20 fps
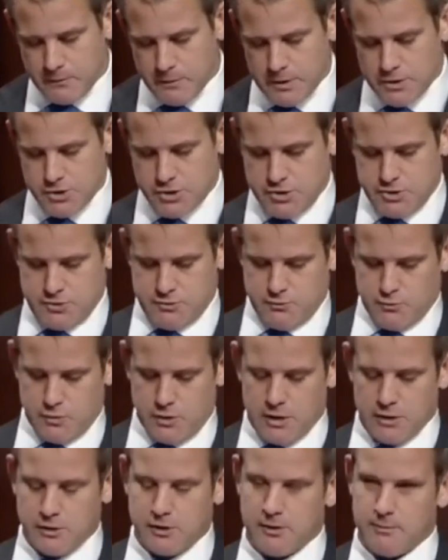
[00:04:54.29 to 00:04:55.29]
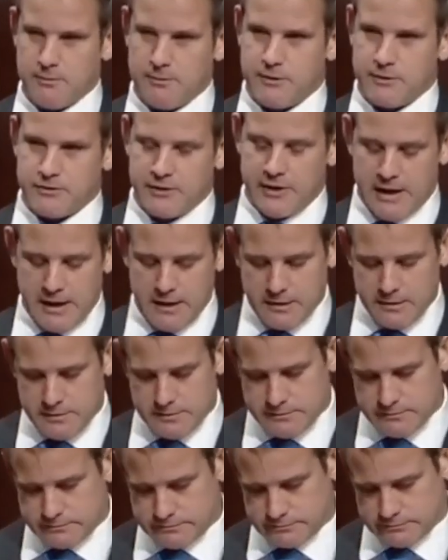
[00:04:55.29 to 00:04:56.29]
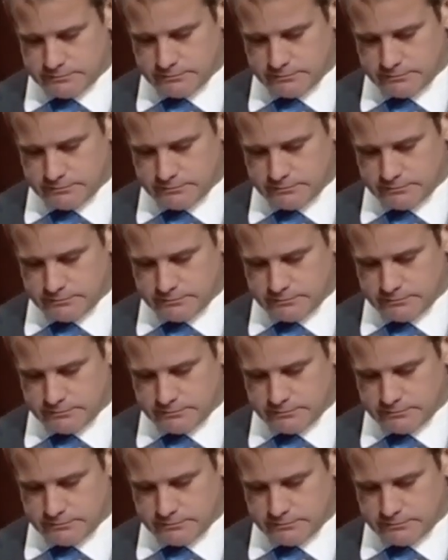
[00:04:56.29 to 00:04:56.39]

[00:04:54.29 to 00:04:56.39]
which welcomed the tired,